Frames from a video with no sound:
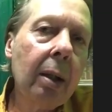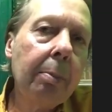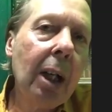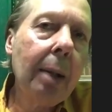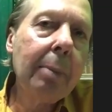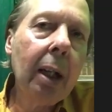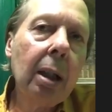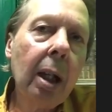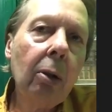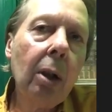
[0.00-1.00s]
The bomb had
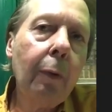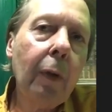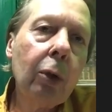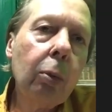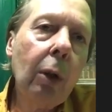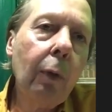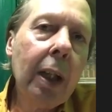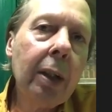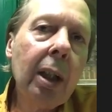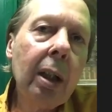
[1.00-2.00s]
gone off at
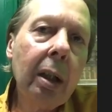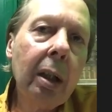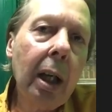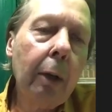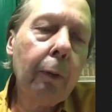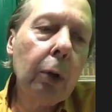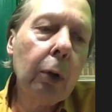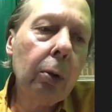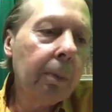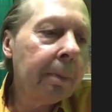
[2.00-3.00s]
12:18 in the
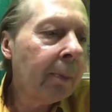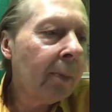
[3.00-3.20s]
afternoon.